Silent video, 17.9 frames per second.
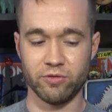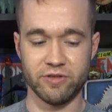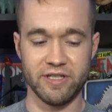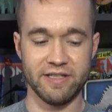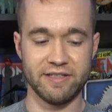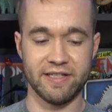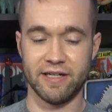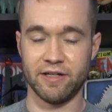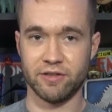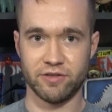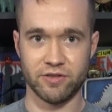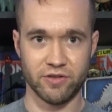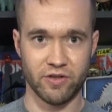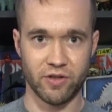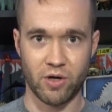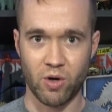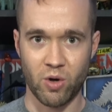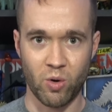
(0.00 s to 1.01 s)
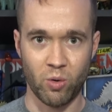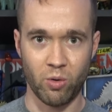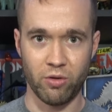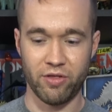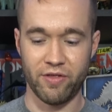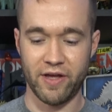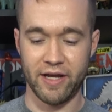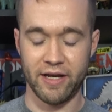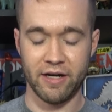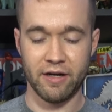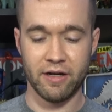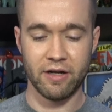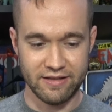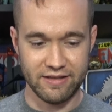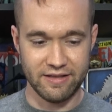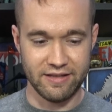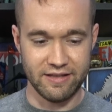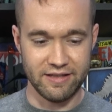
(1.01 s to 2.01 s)
detail to the whole thing.
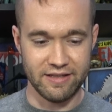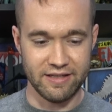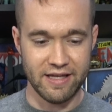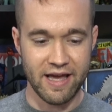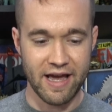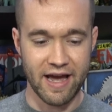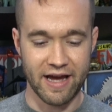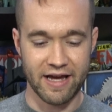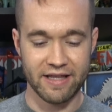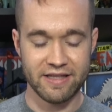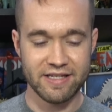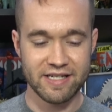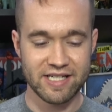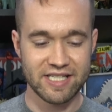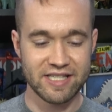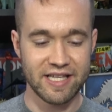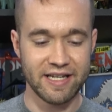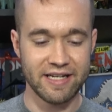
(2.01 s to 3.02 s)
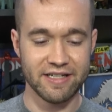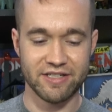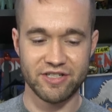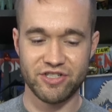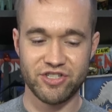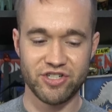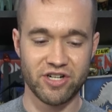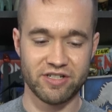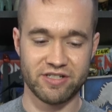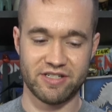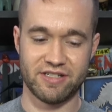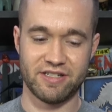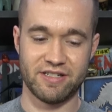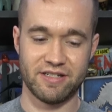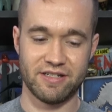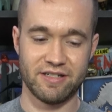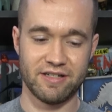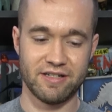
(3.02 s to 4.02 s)
Yeah, this thing is
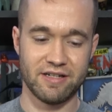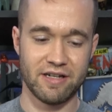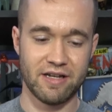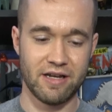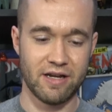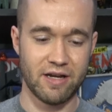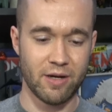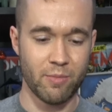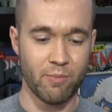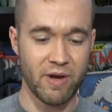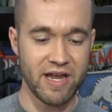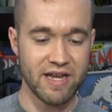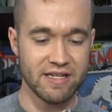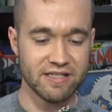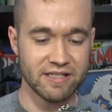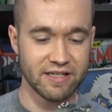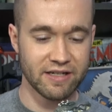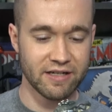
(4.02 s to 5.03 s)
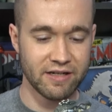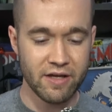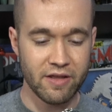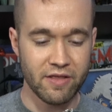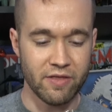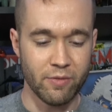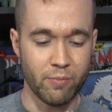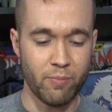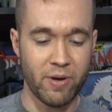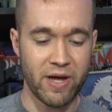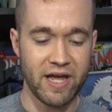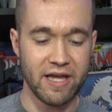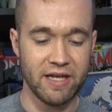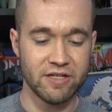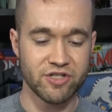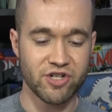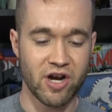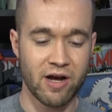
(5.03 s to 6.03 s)
just amazing. The
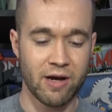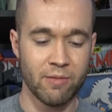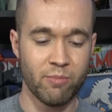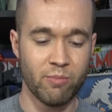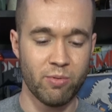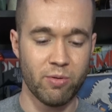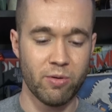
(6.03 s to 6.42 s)
paint job